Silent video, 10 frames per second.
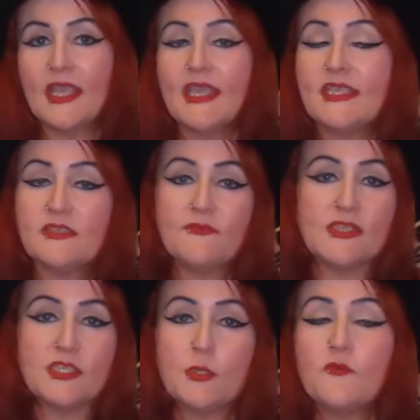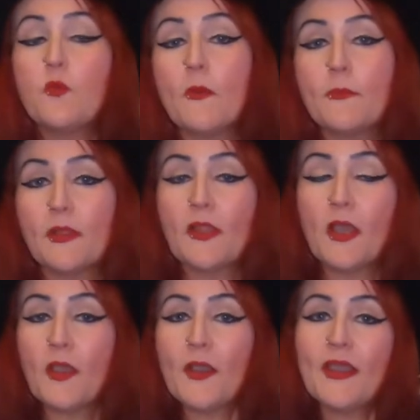here's a video of One
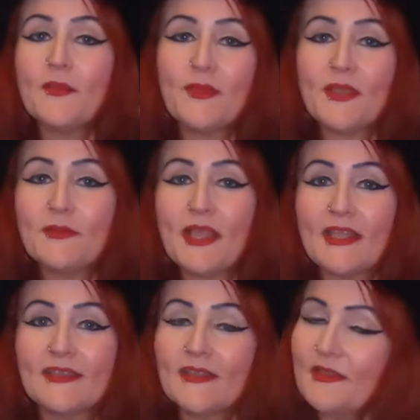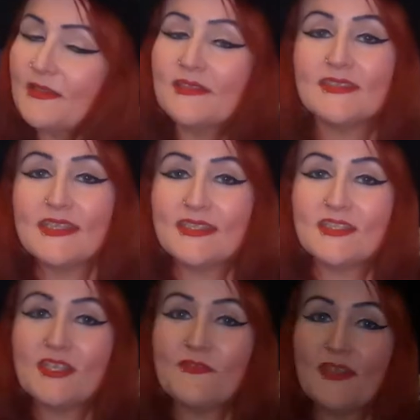Below and Poundland. See you in a
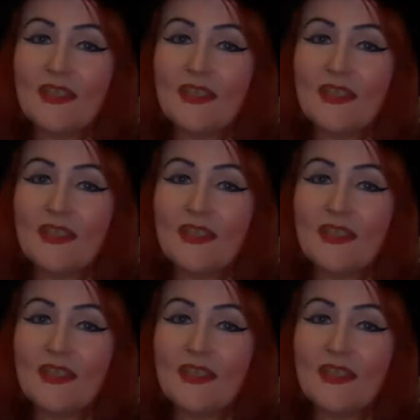jiffy.